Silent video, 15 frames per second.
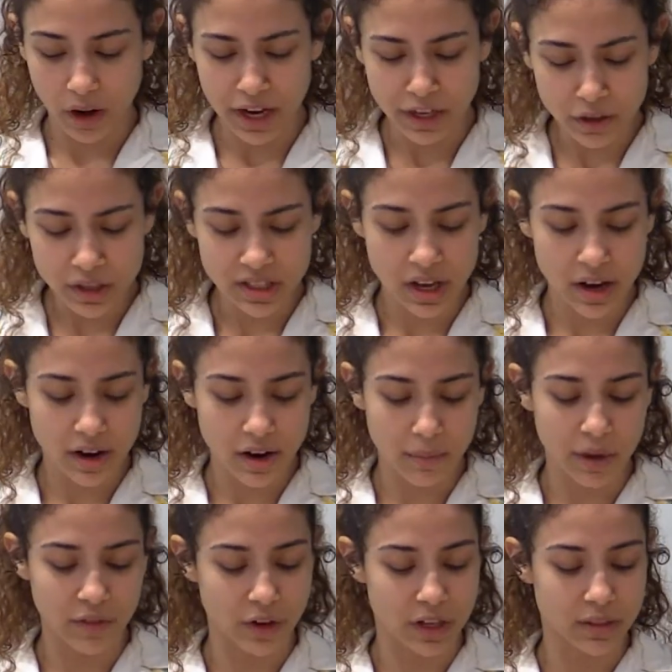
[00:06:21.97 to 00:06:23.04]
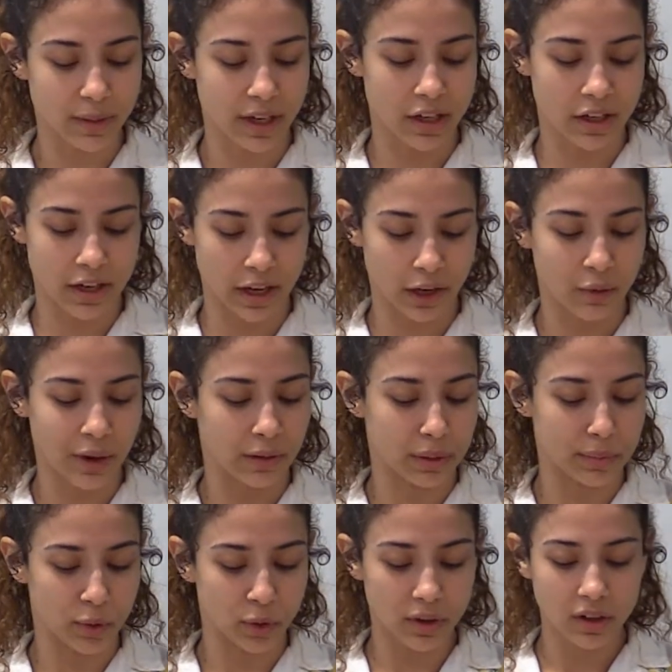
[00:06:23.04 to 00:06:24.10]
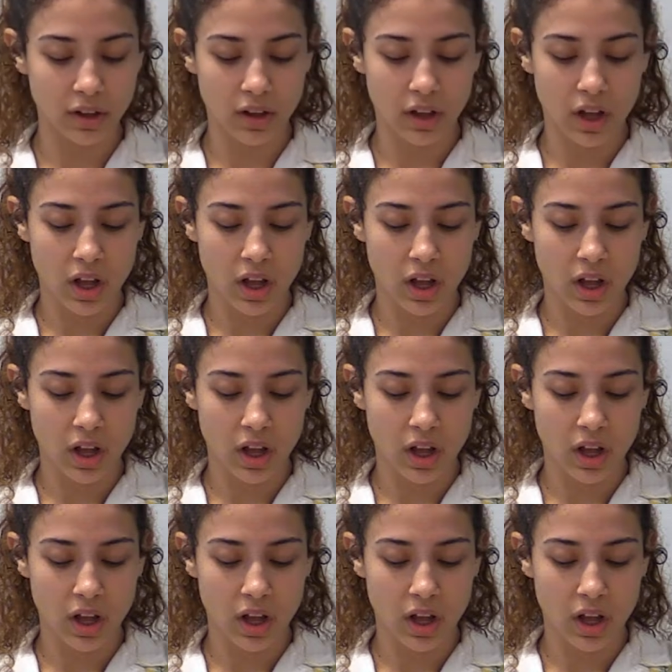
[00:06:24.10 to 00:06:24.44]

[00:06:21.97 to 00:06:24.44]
I noticed that my friends began to hang around me more.